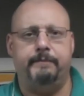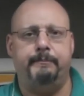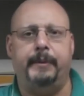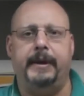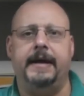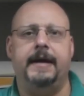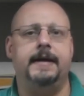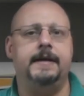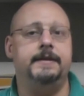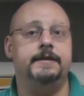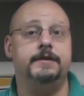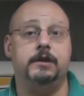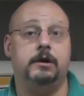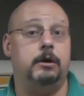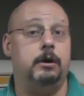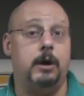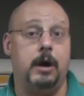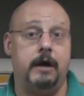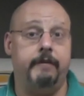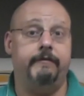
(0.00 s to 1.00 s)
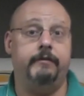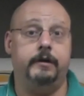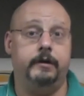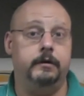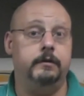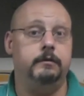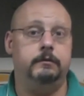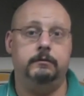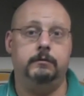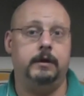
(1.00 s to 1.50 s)
pins or
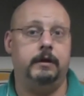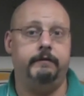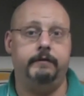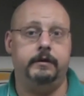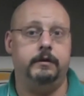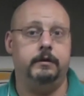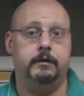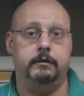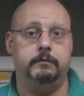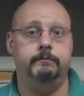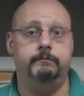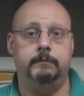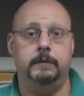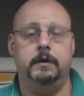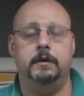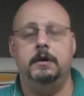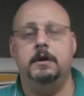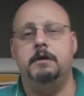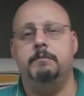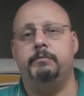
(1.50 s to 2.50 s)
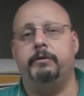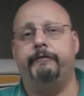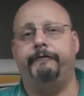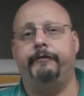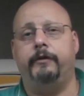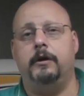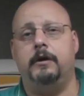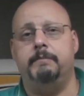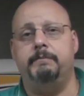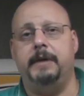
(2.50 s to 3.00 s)
whatever your
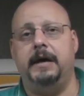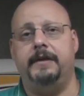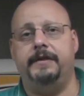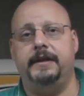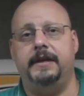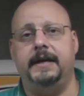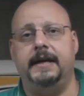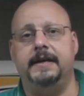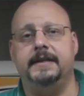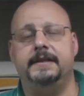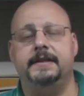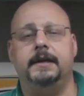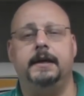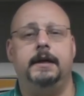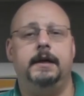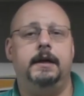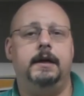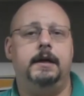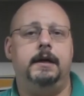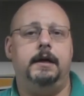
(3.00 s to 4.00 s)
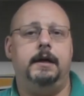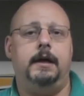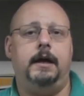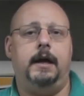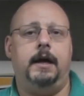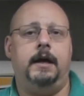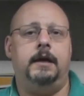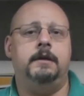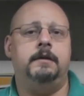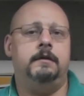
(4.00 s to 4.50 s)
preferred method is.
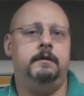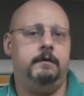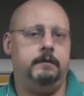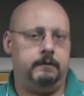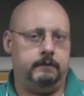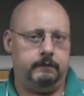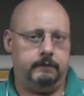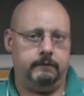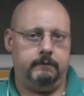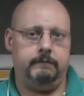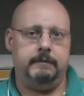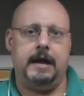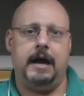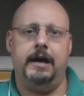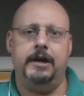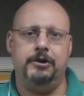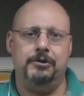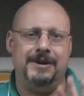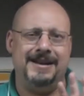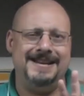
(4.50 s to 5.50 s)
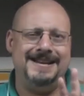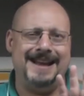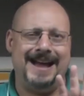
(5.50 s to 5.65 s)
And now you're at